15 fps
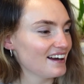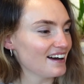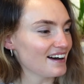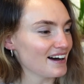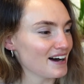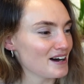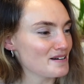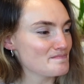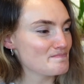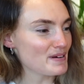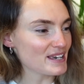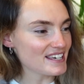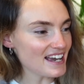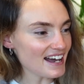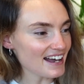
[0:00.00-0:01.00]

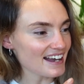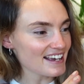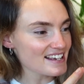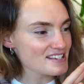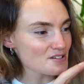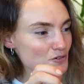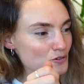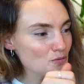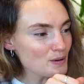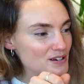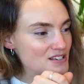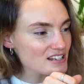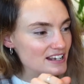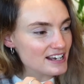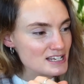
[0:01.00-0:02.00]
But yeah, it's
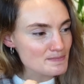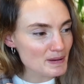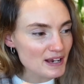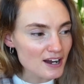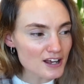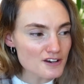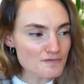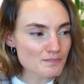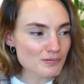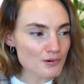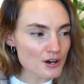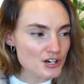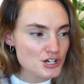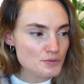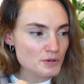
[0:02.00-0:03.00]
almost like it's been kind of
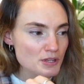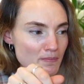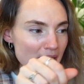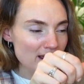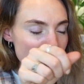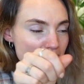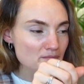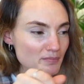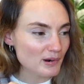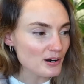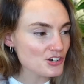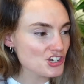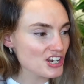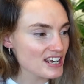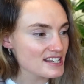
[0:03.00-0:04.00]
brushed with a
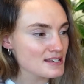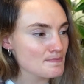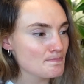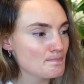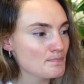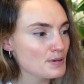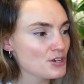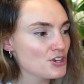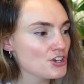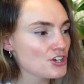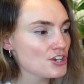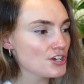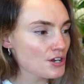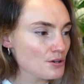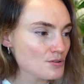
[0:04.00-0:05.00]
paintbrush. It's
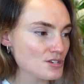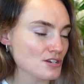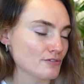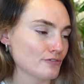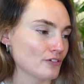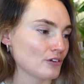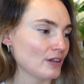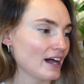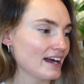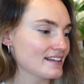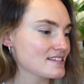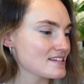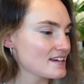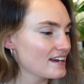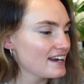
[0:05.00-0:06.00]
beautiful.
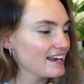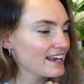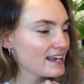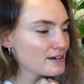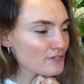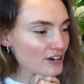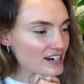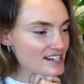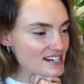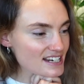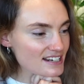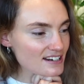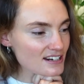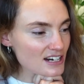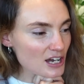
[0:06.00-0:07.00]
And if I
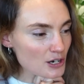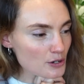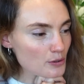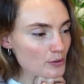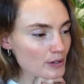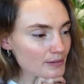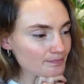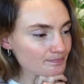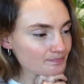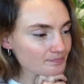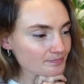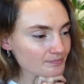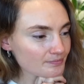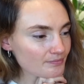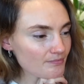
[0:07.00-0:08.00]
didn't know
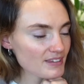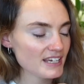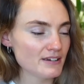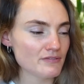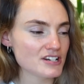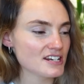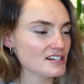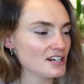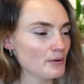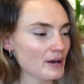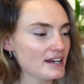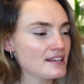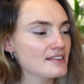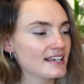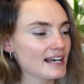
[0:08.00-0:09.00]

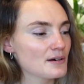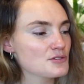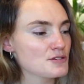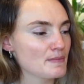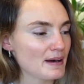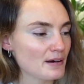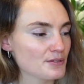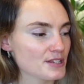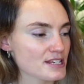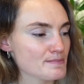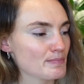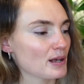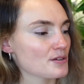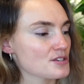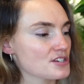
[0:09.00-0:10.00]
anything else about this
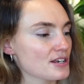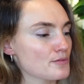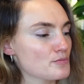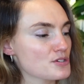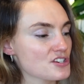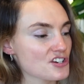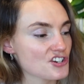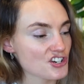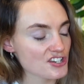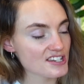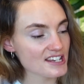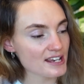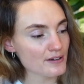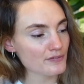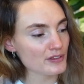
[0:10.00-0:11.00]
plant and I was to just
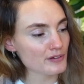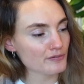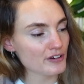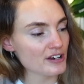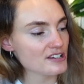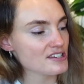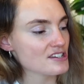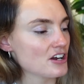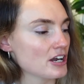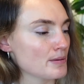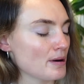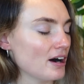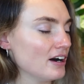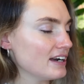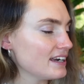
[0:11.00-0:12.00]
see it for the first time,
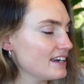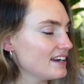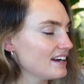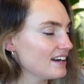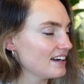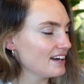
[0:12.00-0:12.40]
I